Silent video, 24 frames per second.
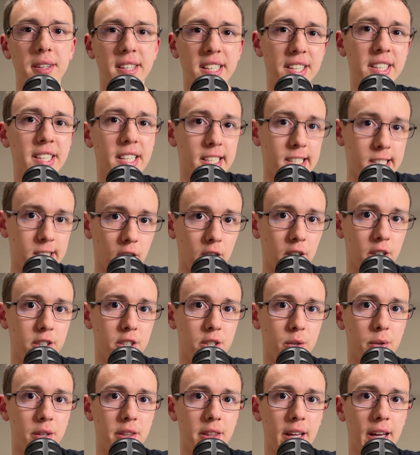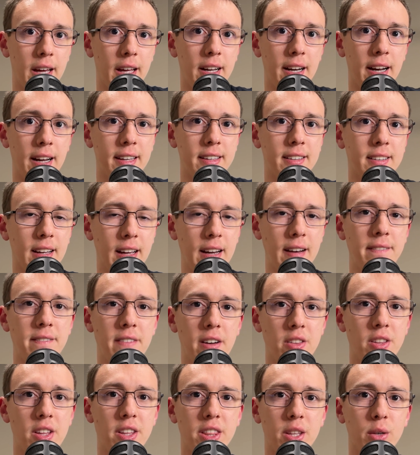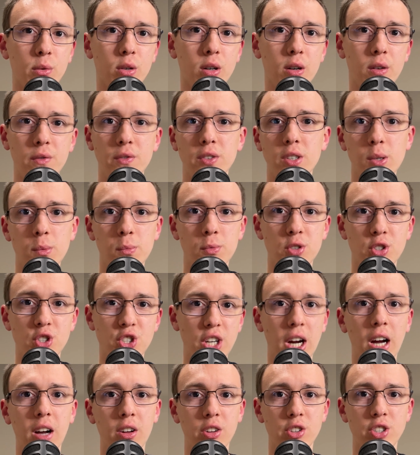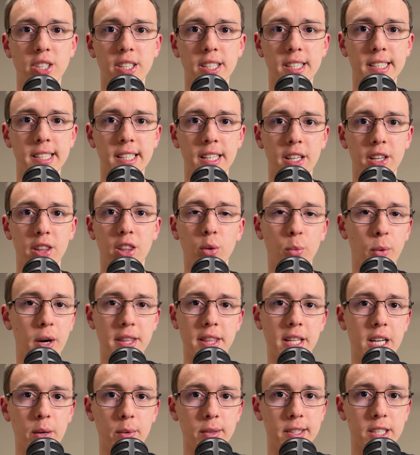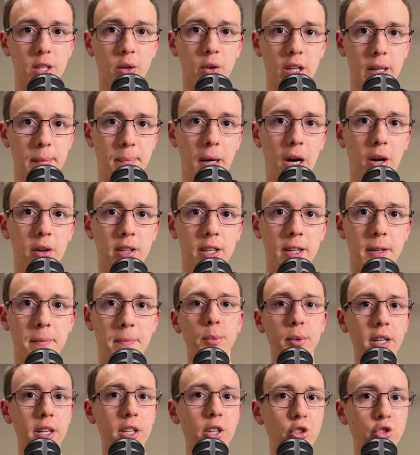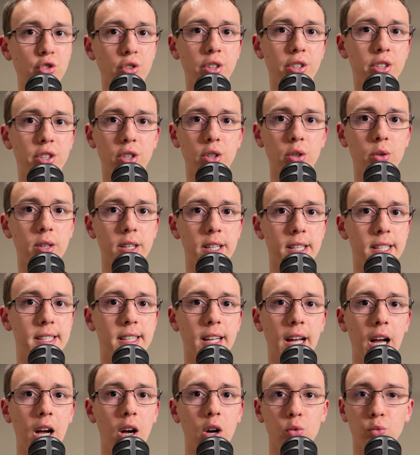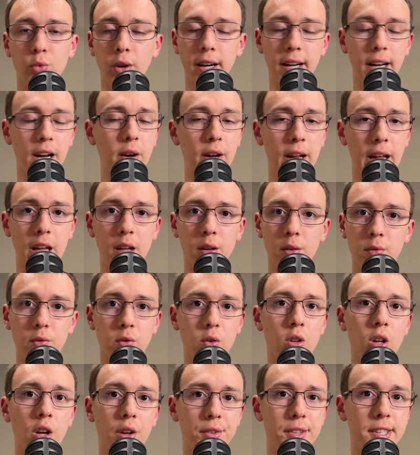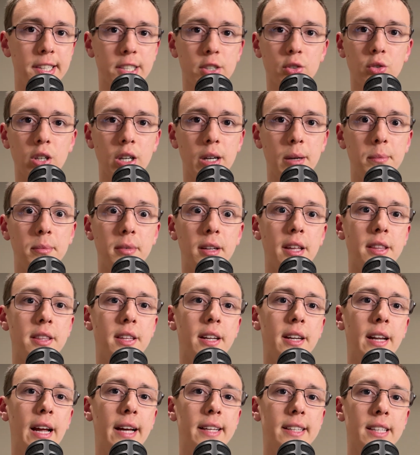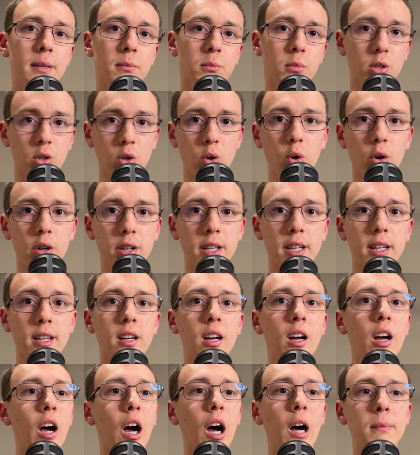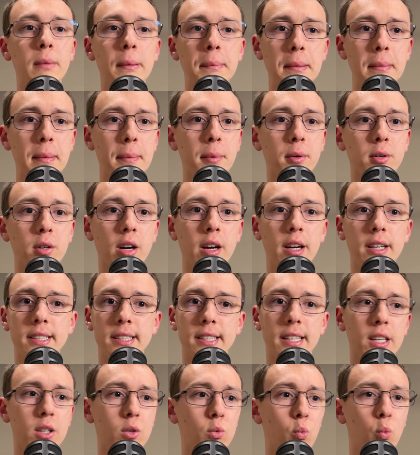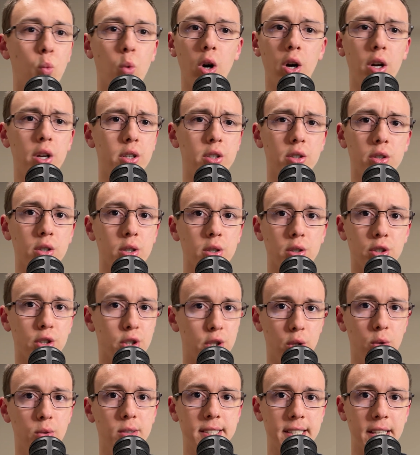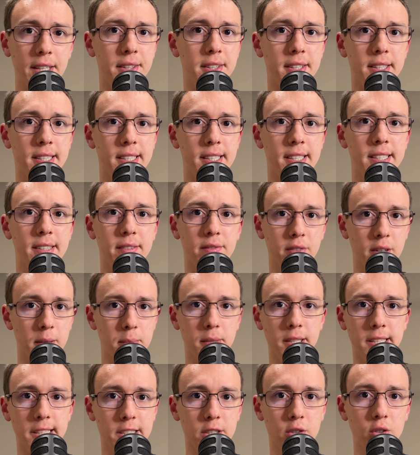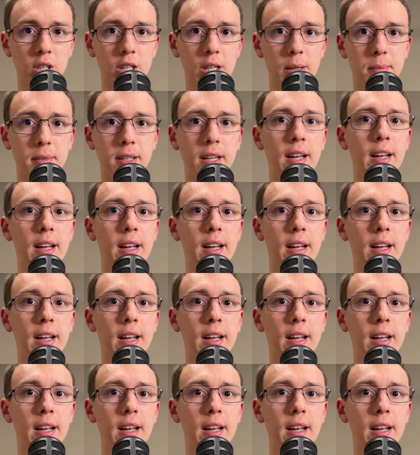since I started doing that, I kind of found that there were a few challenges in the way that I was going about it. So what I usually do is I'll write out a full-on script, and then as I'm recording, I'll maybe memorize like 1 or 2 sentences from the script,